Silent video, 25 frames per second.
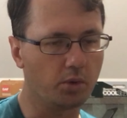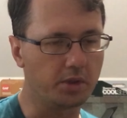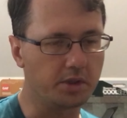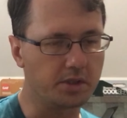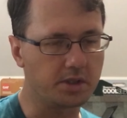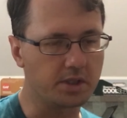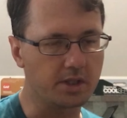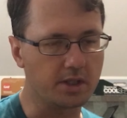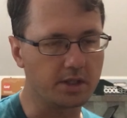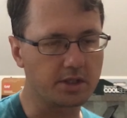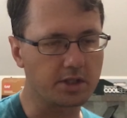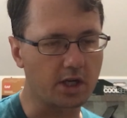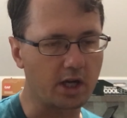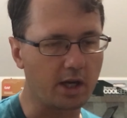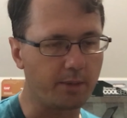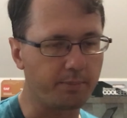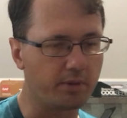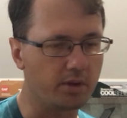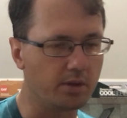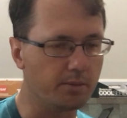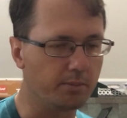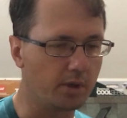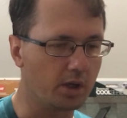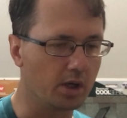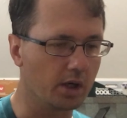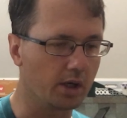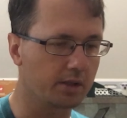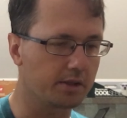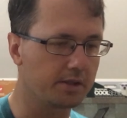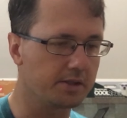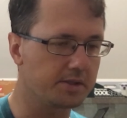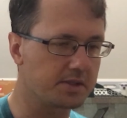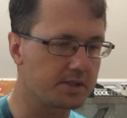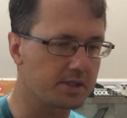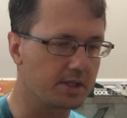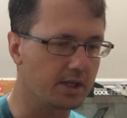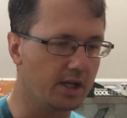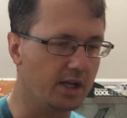point to the top of the
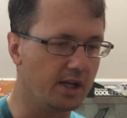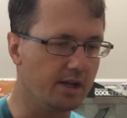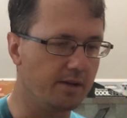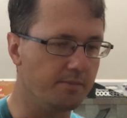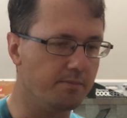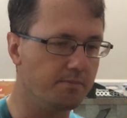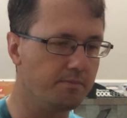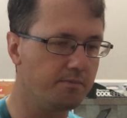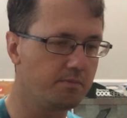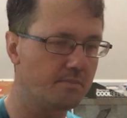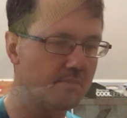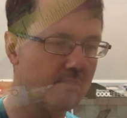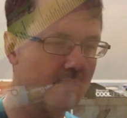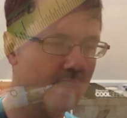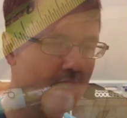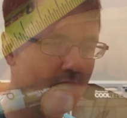mark this time.